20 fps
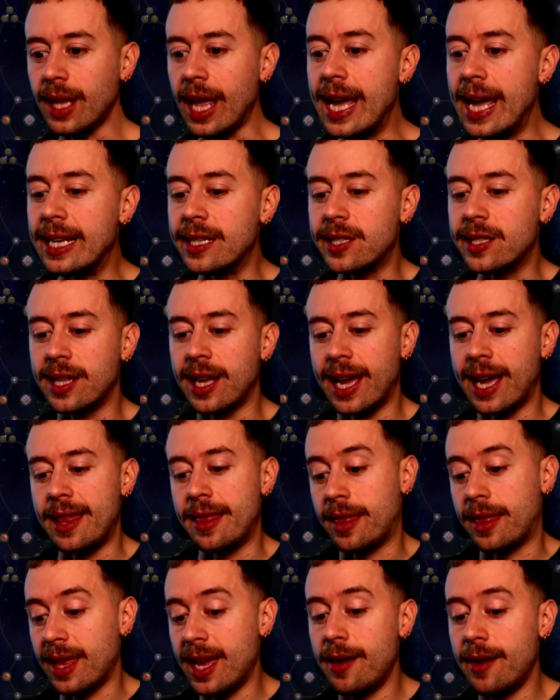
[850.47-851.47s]
is that in
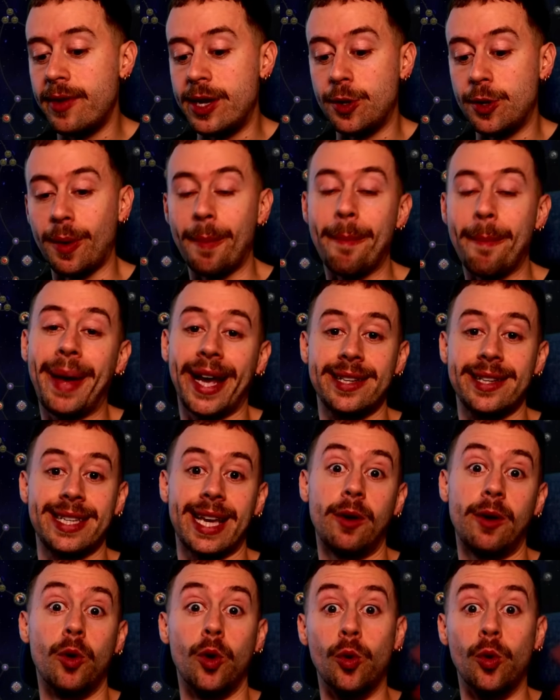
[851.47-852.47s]
theory you can max
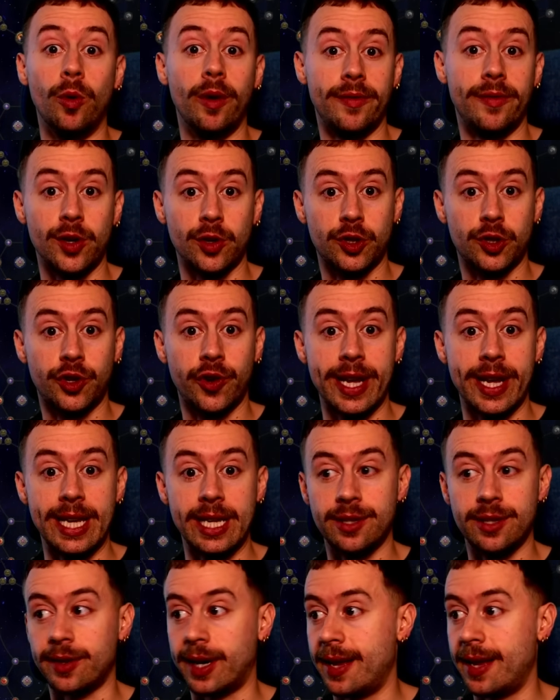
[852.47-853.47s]
out all of your
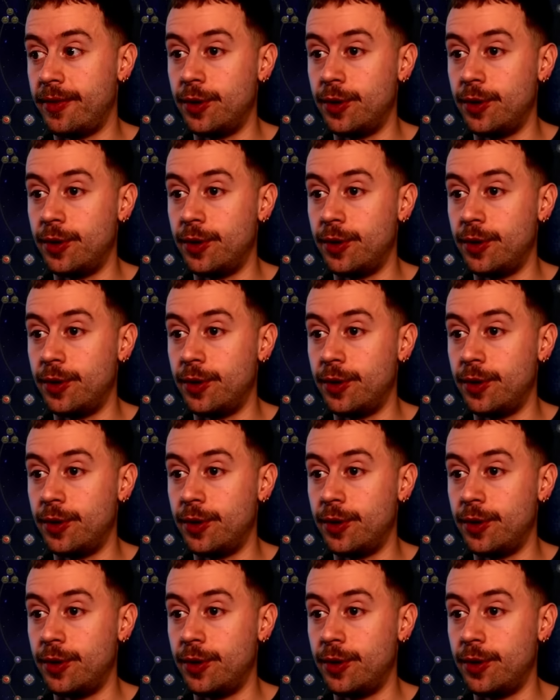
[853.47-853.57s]
trees, right?